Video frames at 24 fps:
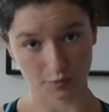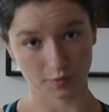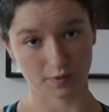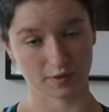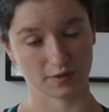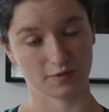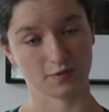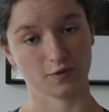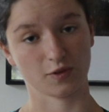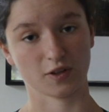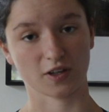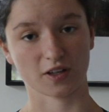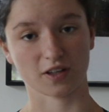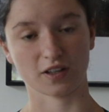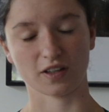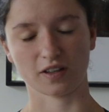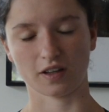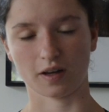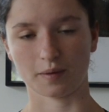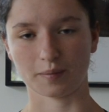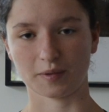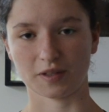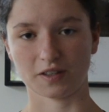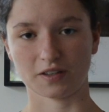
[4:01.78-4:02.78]
was 4
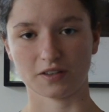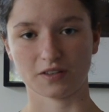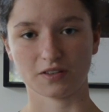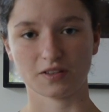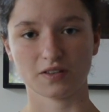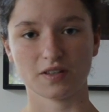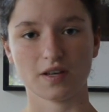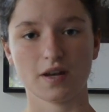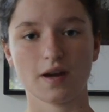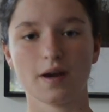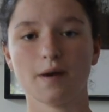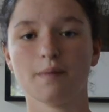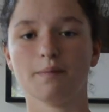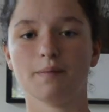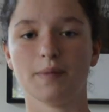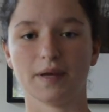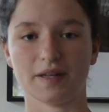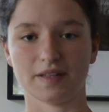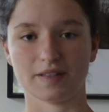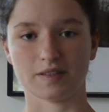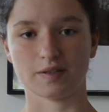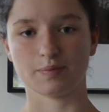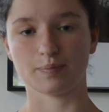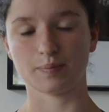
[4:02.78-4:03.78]
kilometers, but
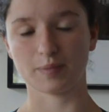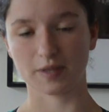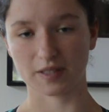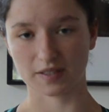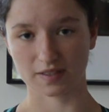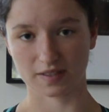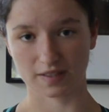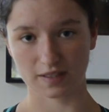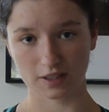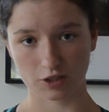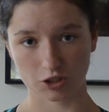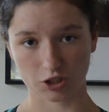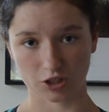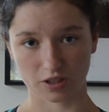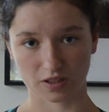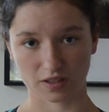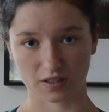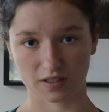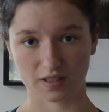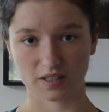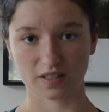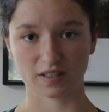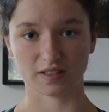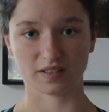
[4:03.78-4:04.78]
his
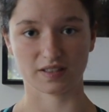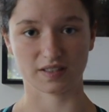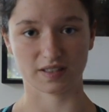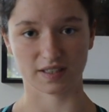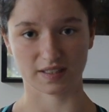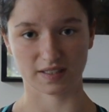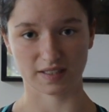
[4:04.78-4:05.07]
position is the